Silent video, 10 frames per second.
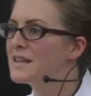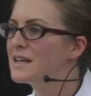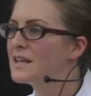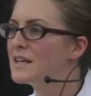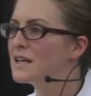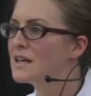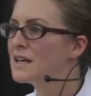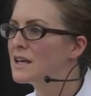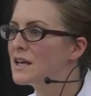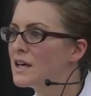
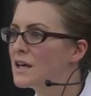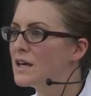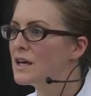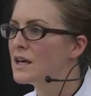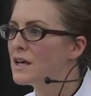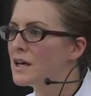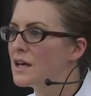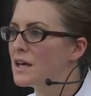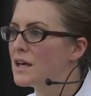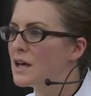
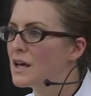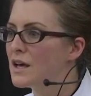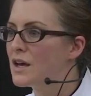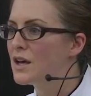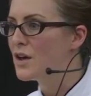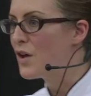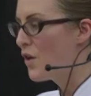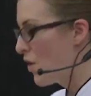Nothing is said.